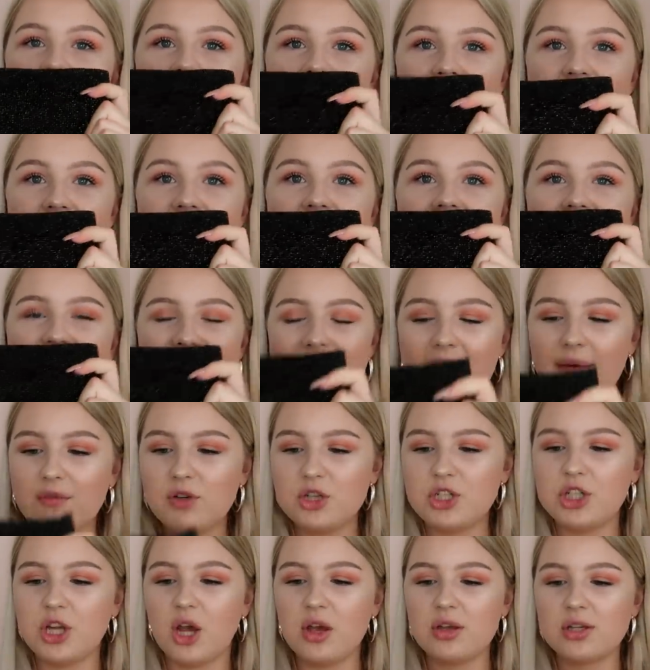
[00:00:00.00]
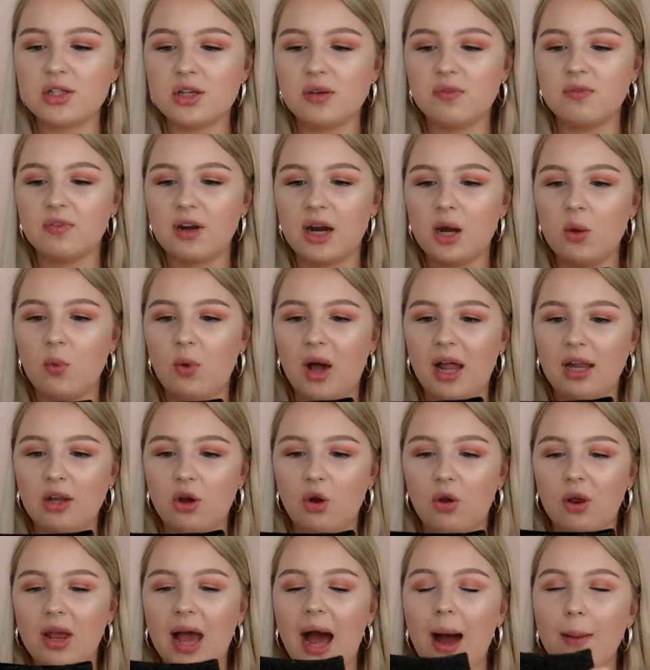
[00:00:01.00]
this never shows up very well
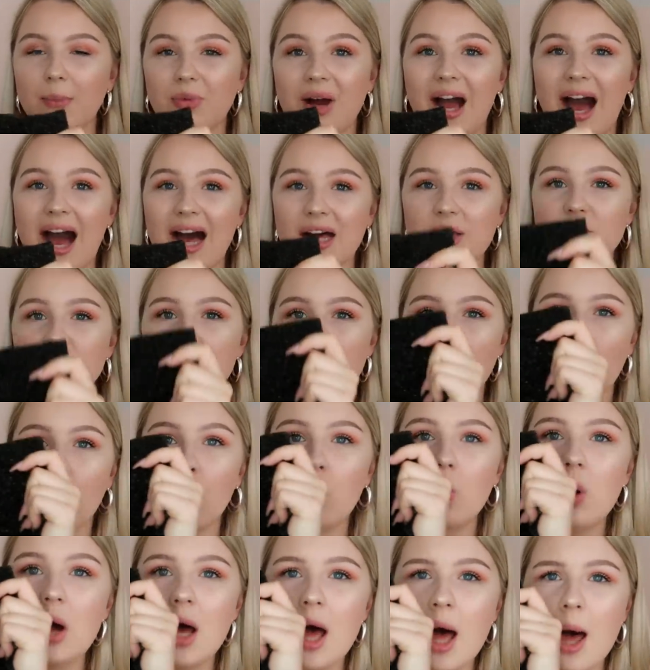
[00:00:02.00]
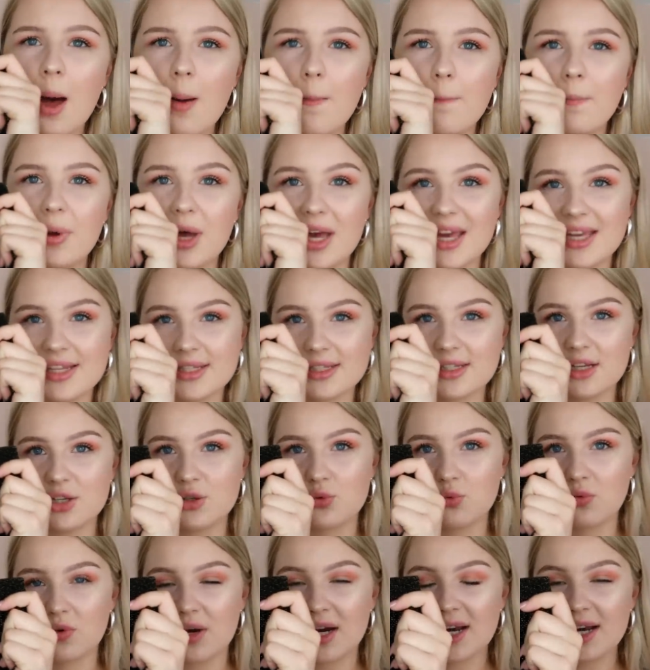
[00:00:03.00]
on camera at all, but it's
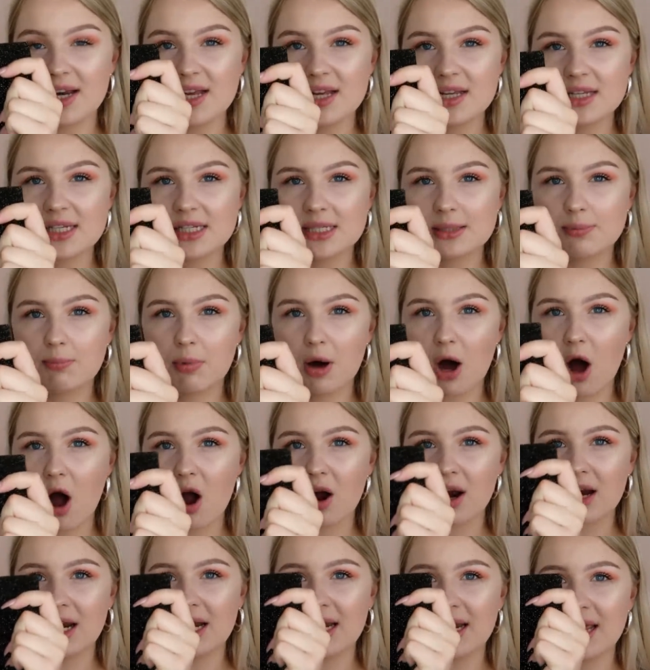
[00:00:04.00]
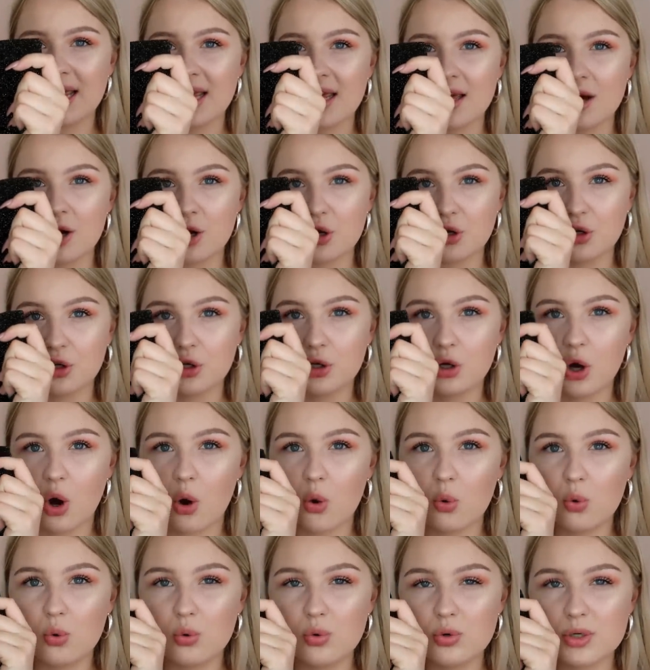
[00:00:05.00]
this really sparkly
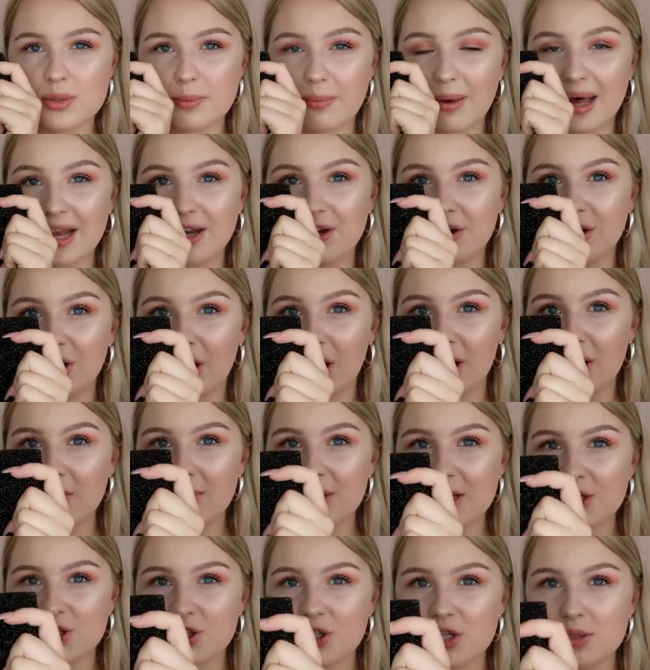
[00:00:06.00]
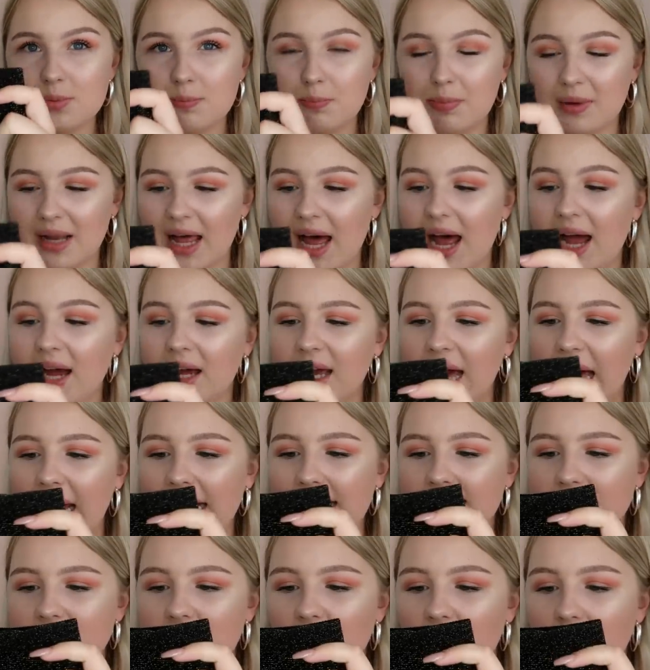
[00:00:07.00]
gold bandeau. It's just black and
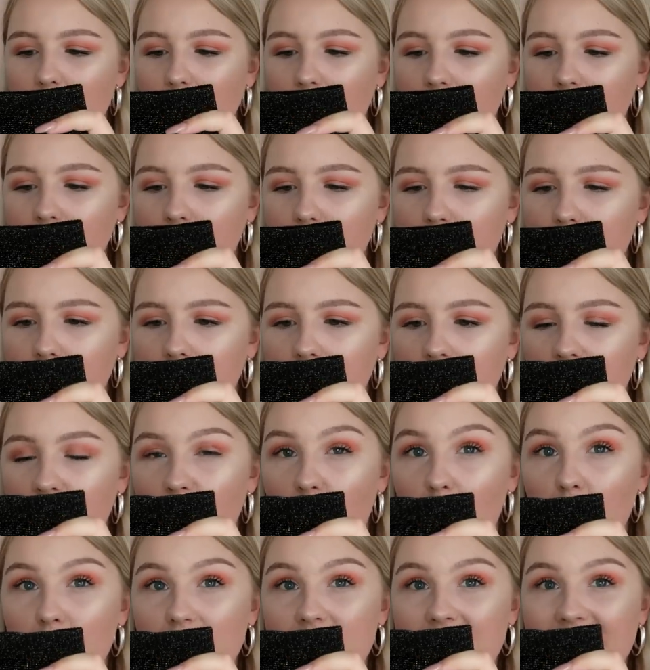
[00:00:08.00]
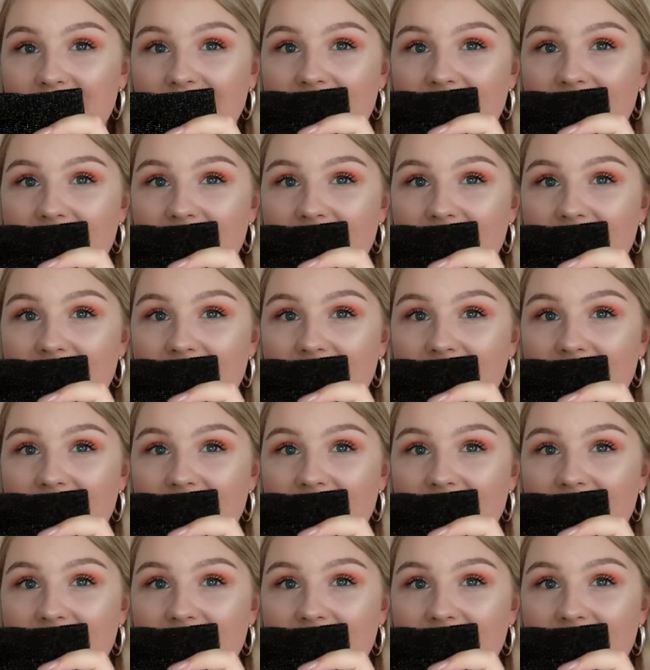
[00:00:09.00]
it's got gold